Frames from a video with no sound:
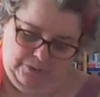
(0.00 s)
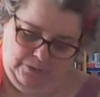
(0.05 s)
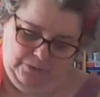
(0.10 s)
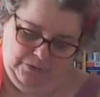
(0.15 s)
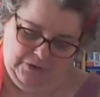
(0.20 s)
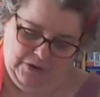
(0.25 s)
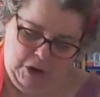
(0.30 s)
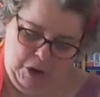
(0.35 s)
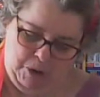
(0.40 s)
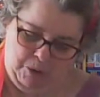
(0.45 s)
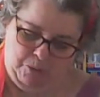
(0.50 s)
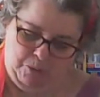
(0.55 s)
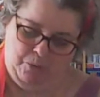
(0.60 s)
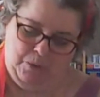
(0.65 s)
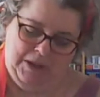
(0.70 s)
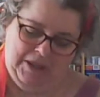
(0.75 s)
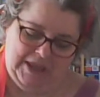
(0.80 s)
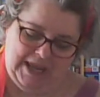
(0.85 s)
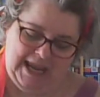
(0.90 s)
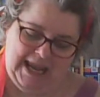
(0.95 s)
also
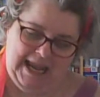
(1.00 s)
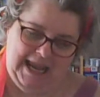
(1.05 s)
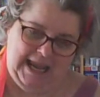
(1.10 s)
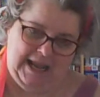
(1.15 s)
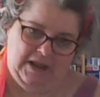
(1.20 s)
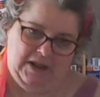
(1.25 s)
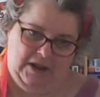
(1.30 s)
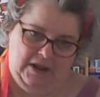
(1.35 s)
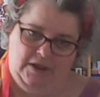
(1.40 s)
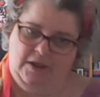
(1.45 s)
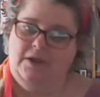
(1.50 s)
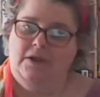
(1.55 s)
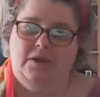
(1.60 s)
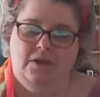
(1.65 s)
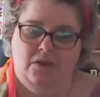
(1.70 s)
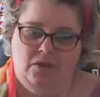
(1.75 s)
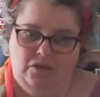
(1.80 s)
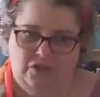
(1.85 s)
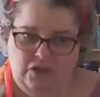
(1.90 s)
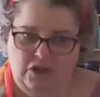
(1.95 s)
within
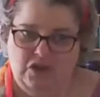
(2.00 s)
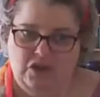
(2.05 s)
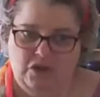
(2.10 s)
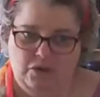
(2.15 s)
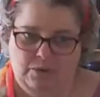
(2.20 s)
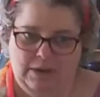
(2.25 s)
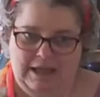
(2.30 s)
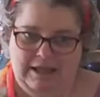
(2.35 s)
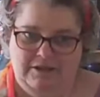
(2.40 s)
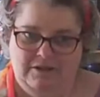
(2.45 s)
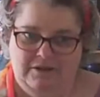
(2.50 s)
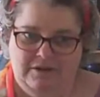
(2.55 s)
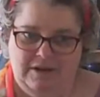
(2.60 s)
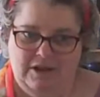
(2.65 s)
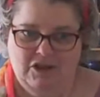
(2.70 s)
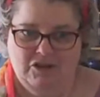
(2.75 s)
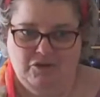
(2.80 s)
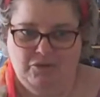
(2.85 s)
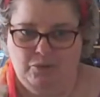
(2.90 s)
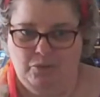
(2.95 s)
the US
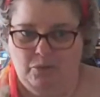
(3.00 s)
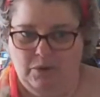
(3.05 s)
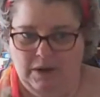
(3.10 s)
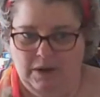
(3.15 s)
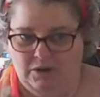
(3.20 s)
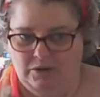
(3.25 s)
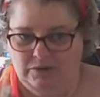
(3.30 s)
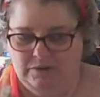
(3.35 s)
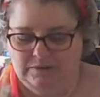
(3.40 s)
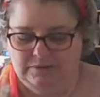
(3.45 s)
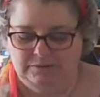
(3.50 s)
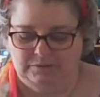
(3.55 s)
as well.